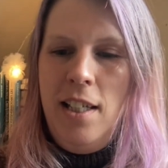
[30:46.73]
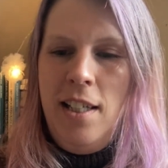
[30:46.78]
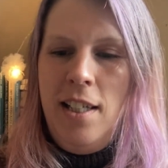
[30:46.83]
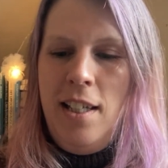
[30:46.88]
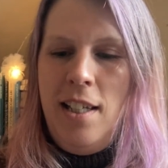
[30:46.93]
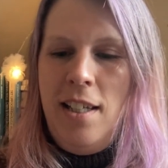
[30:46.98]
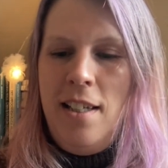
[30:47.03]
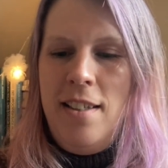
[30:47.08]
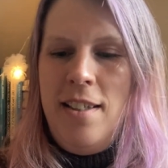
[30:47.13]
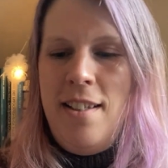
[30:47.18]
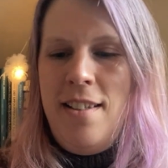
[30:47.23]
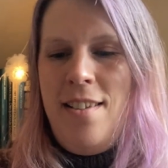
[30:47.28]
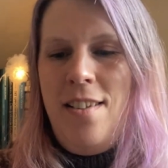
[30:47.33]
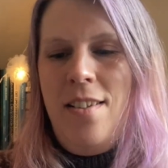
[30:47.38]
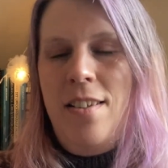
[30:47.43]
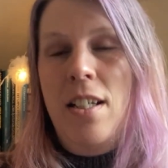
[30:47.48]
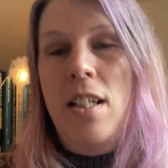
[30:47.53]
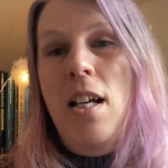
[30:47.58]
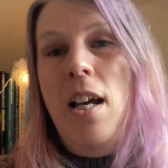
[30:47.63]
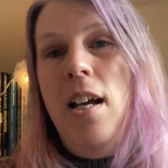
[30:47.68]
This is
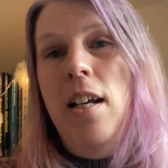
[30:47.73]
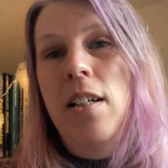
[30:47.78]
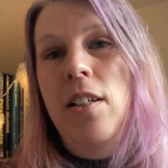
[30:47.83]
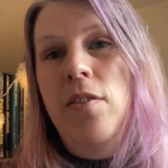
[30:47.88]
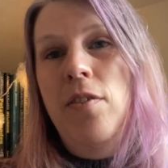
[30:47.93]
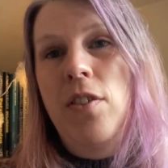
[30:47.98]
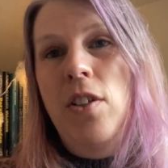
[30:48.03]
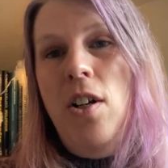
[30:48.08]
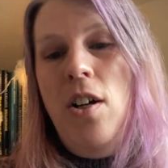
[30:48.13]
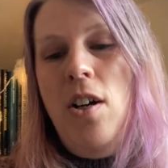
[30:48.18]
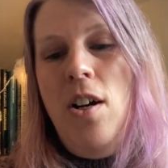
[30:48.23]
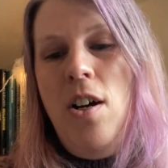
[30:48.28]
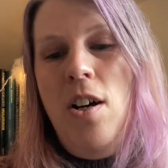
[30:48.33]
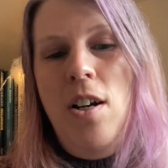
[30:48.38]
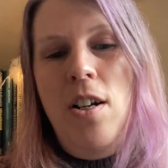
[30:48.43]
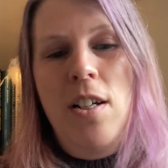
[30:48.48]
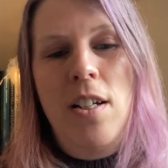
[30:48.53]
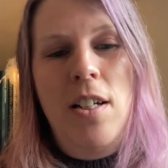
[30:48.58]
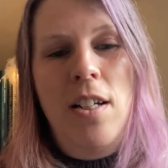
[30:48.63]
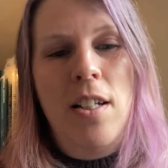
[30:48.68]
the kind of
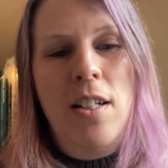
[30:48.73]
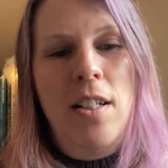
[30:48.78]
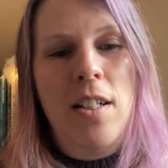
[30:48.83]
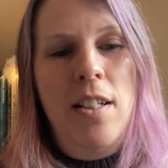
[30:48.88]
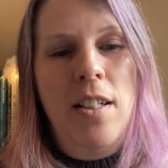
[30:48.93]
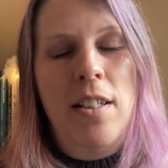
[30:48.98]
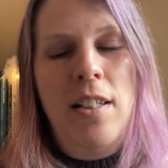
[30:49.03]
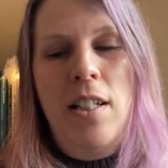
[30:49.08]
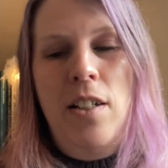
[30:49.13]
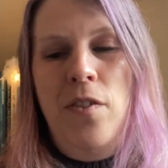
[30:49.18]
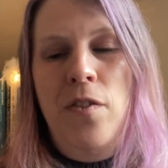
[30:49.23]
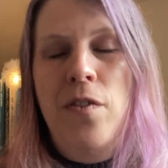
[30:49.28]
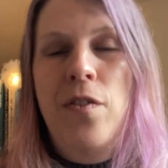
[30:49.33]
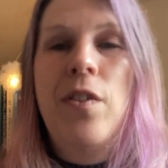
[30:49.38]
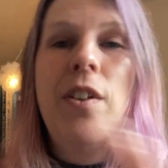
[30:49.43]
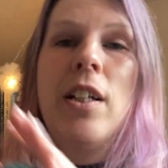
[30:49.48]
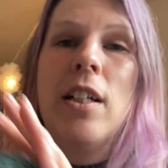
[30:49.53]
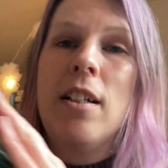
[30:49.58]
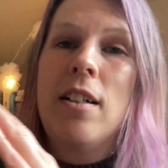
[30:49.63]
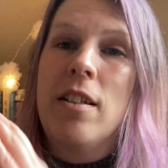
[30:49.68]
yarn that
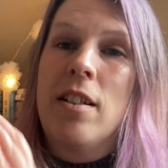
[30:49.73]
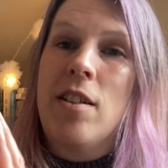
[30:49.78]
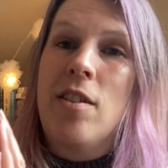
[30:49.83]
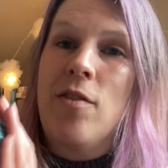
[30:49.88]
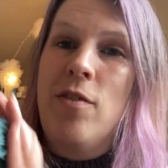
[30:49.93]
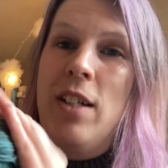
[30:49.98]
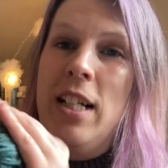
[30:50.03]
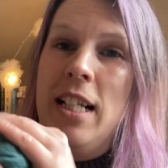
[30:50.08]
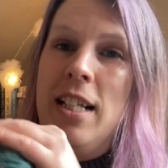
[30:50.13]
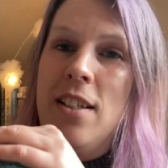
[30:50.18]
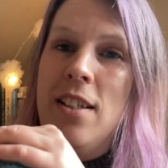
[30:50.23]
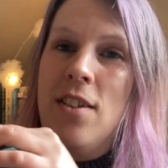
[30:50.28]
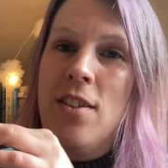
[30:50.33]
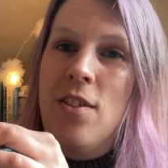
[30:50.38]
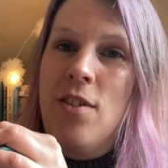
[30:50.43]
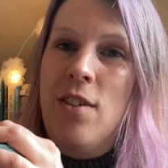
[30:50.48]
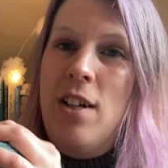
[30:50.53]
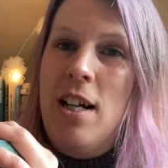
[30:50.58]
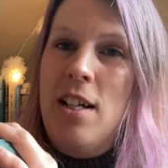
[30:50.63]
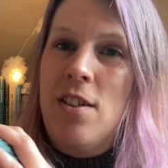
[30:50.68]
feels really
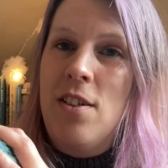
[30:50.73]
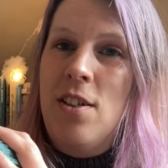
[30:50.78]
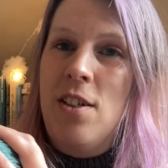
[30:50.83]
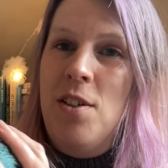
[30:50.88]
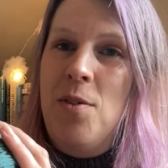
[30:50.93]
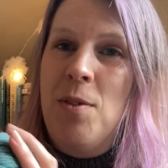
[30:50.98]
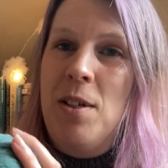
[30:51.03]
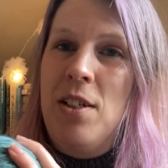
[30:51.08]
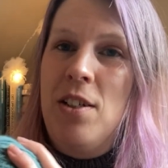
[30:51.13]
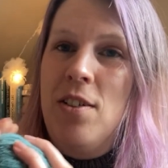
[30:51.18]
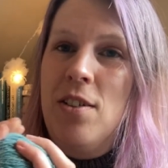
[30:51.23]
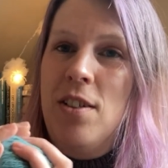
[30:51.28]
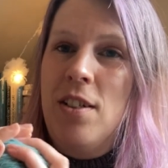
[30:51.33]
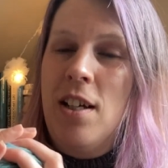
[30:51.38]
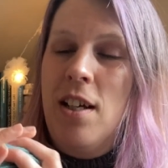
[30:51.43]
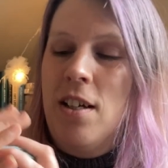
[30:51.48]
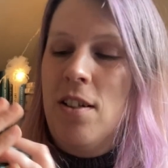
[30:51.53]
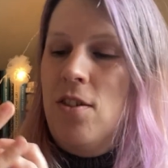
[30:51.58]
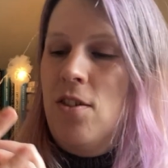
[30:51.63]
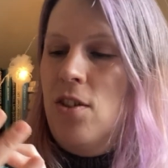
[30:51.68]
scratchy when you
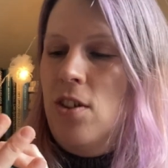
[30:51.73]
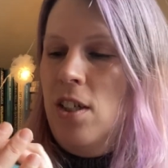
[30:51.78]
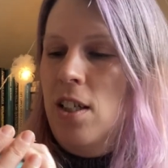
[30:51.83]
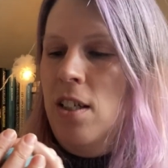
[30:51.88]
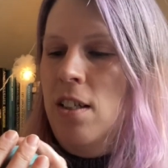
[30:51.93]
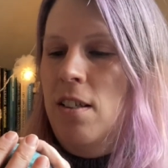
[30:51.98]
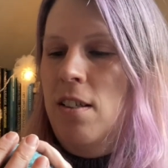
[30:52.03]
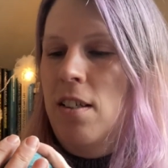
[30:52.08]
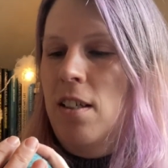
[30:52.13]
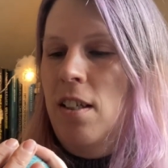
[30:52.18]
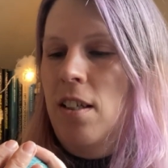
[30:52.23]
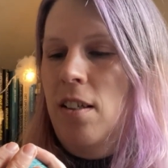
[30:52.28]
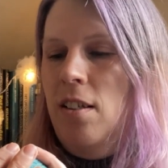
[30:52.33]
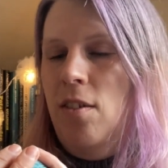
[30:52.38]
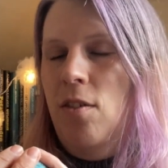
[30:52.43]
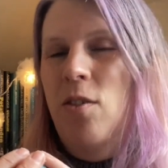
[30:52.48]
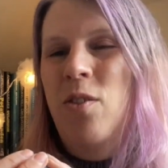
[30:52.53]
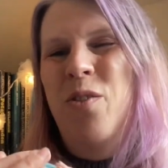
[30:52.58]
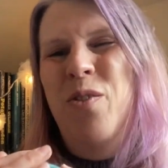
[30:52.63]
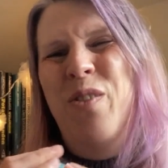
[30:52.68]
touch it,
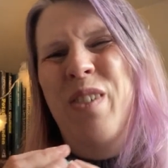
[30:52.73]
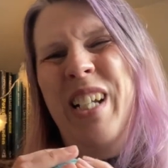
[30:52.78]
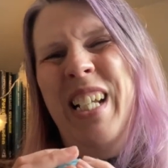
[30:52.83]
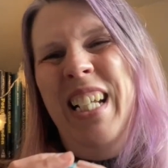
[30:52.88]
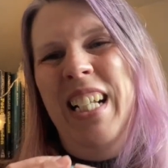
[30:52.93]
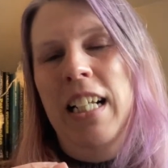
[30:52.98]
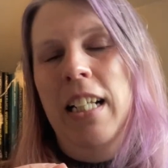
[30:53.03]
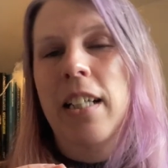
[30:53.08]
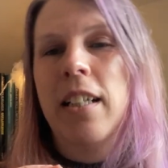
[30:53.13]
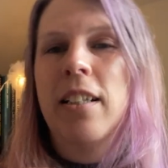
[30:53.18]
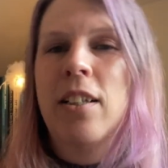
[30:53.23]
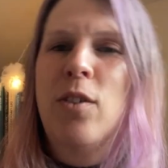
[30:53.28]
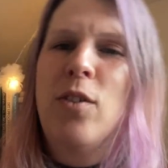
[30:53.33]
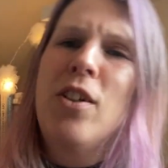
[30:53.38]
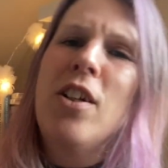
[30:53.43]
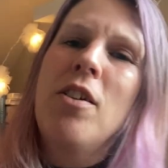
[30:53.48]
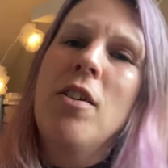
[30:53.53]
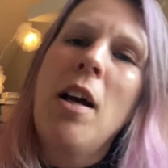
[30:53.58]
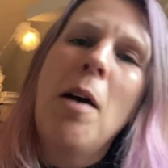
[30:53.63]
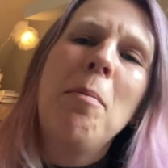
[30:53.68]
or really, no,
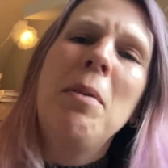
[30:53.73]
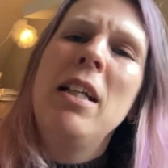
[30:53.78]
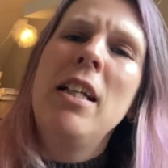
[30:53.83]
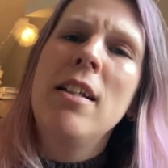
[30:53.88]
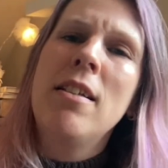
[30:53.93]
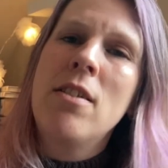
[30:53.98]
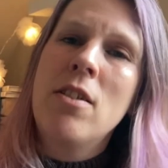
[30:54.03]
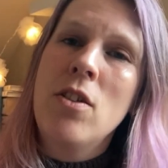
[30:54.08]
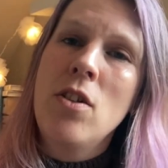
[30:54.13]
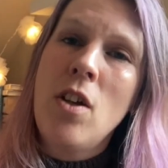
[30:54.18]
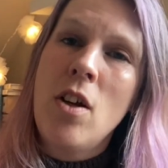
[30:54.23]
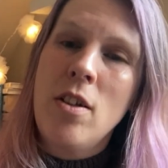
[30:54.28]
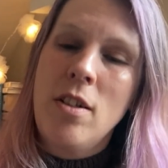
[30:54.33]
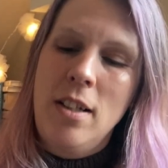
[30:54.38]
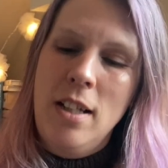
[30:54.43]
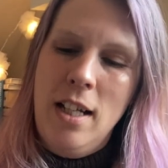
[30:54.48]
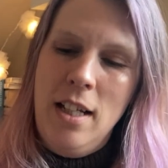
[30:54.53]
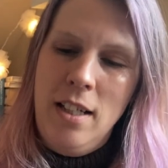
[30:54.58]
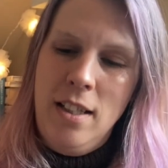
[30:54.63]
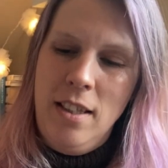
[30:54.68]
not, I mean, it's not
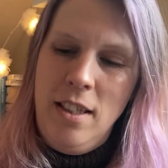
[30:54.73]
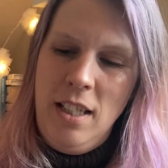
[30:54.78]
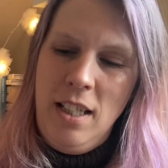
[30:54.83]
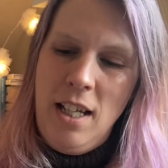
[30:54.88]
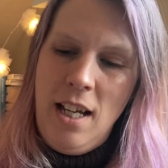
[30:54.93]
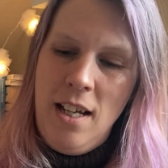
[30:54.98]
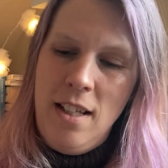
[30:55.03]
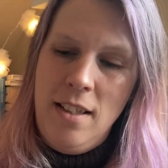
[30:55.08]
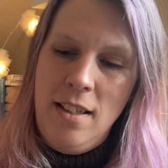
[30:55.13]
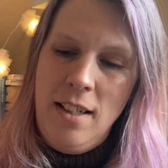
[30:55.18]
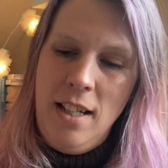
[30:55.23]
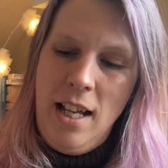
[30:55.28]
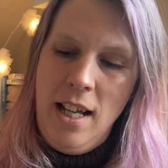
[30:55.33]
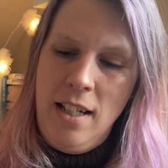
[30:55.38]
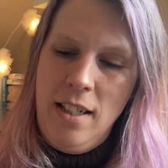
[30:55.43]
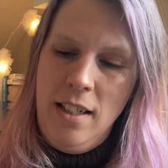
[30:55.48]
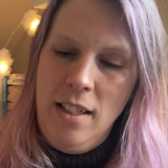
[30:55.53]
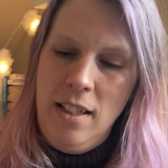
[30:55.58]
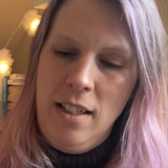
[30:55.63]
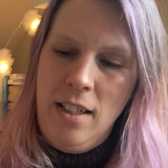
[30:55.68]
like the
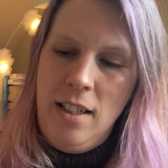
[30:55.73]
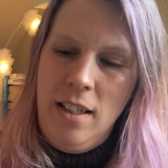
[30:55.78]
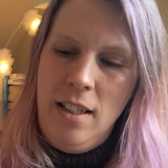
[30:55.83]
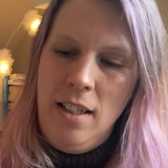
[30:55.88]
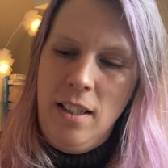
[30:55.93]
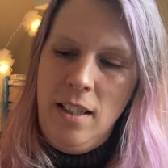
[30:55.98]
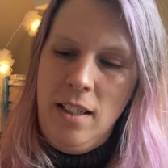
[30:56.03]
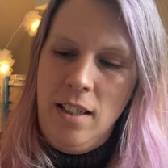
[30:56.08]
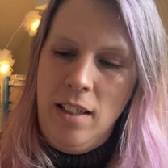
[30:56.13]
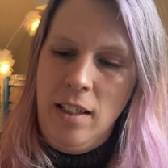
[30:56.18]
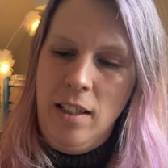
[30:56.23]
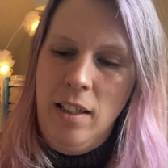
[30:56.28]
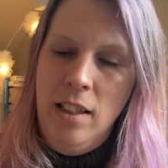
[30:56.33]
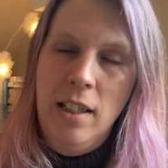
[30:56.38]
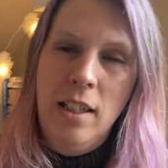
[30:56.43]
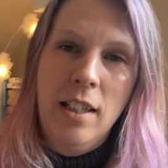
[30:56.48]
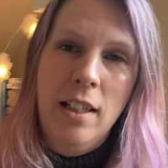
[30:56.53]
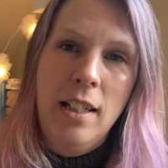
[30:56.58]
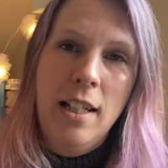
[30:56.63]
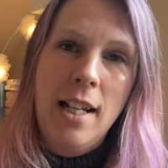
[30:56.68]
Icelandic
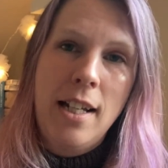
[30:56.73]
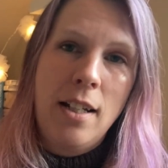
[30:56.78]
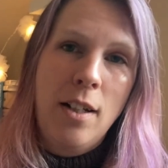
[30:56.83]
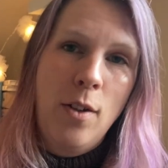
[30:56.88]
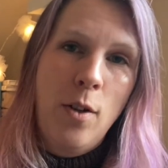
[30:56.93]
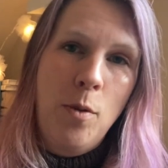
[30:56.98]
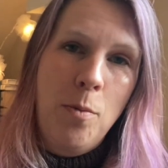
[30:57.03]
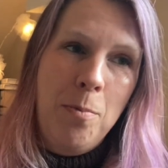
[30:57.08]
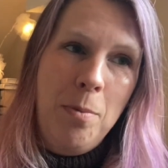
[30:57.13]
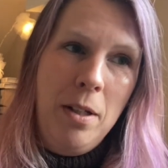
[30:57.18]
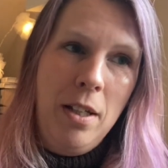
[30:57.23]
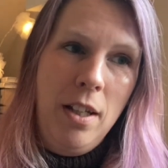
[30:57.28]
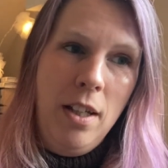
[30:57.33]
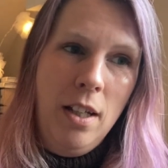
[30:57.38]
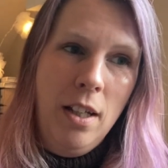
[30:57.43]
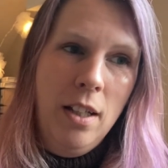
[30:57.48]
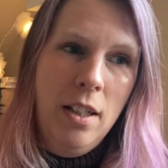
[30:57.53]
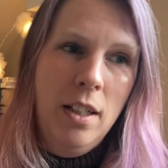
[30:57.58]
let lopi.